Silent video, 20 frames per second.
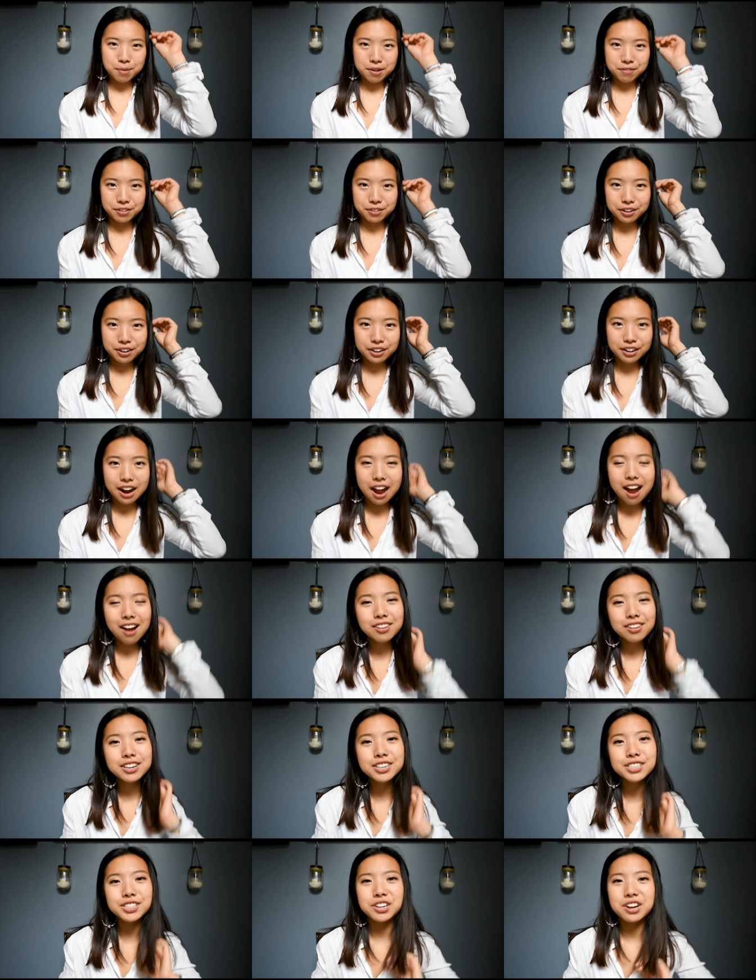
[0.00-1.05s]
If you're in
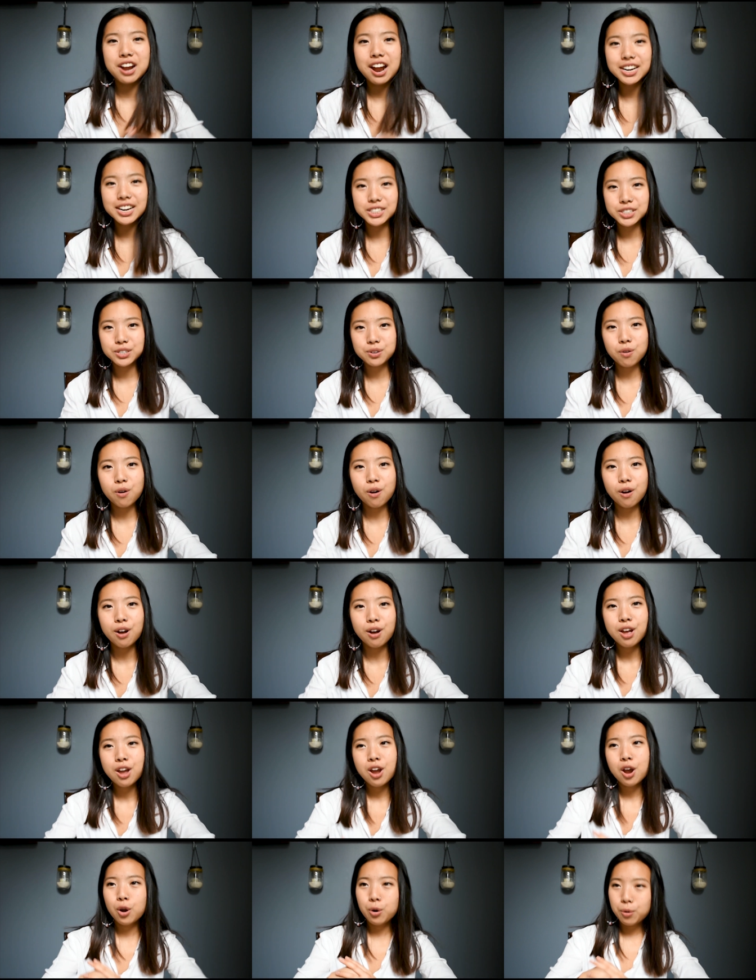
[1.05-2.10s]
college or high school
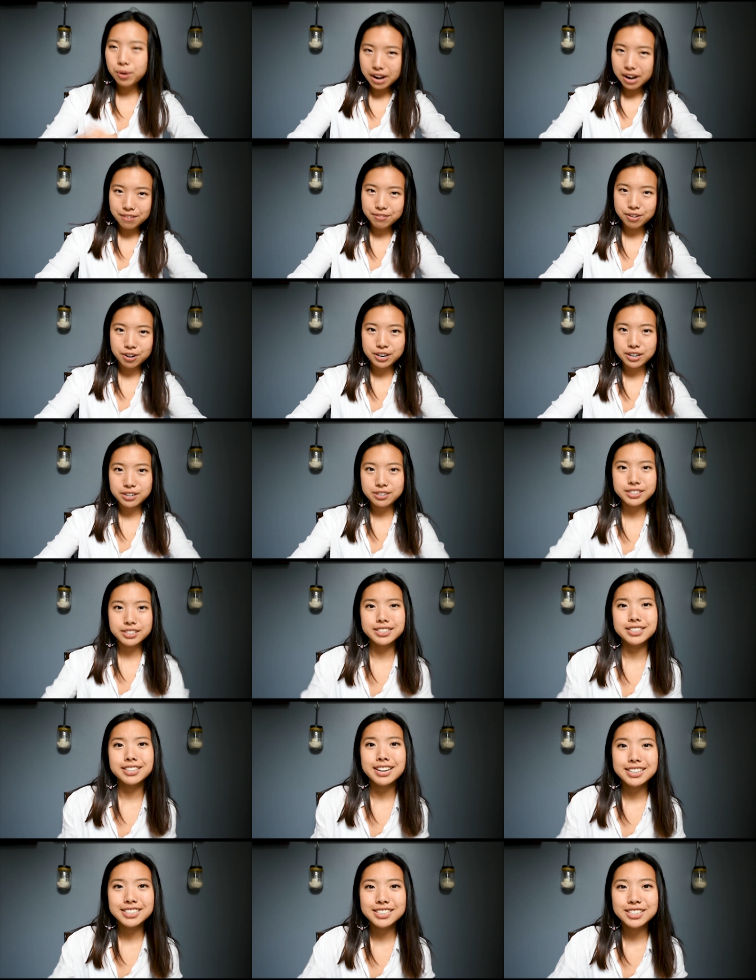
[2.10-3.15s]
or whatever, you just
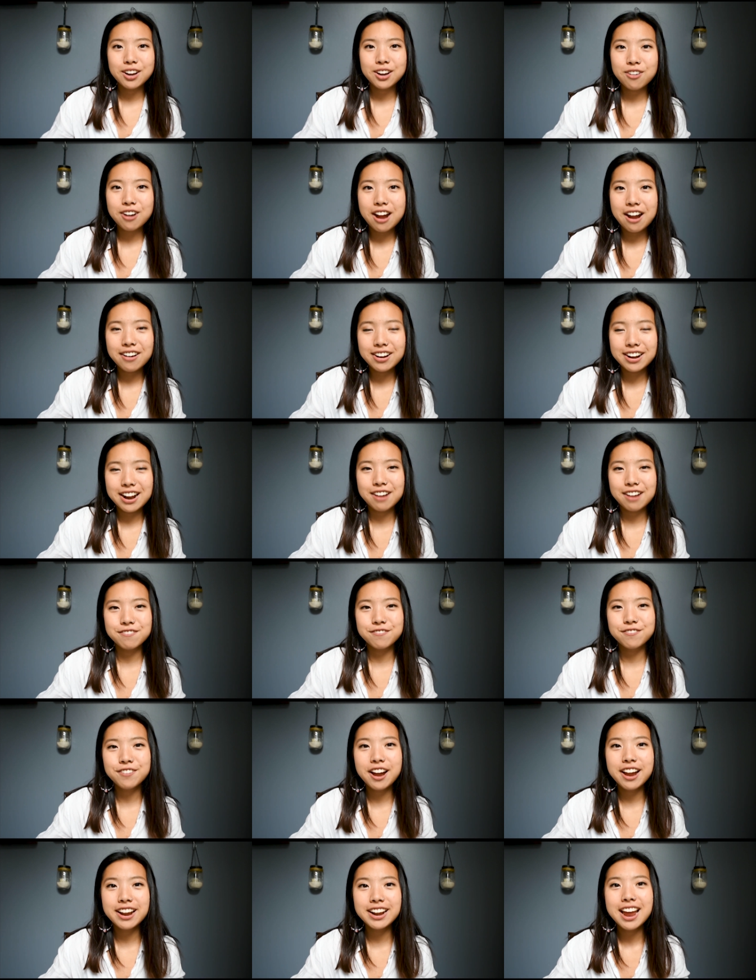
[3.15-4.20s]
like to go out and have
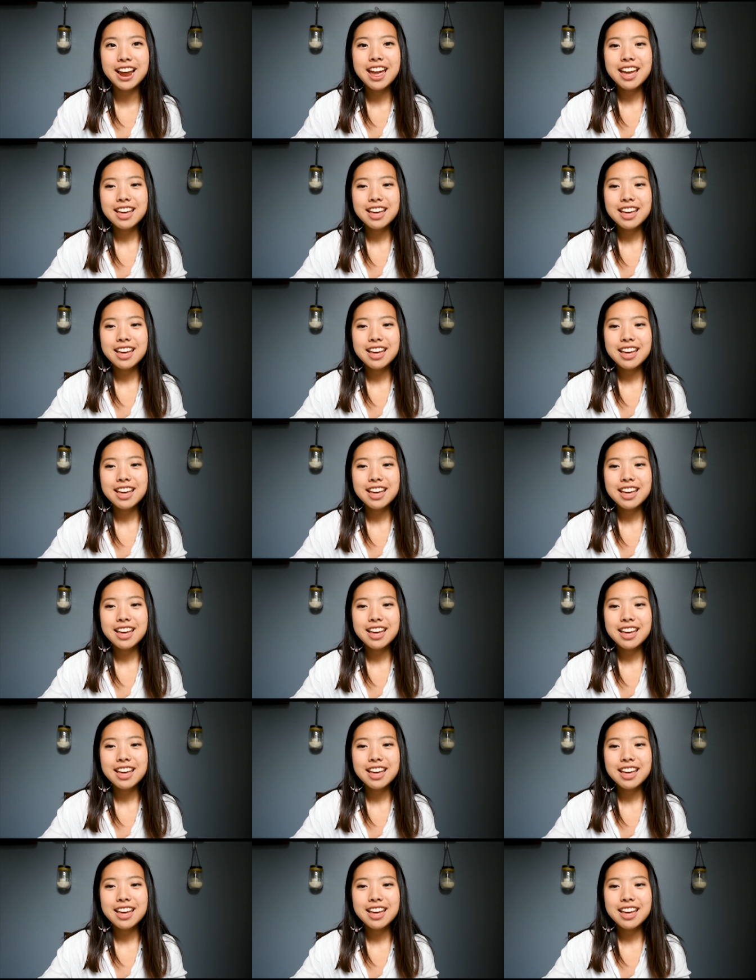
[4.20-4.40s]
fun,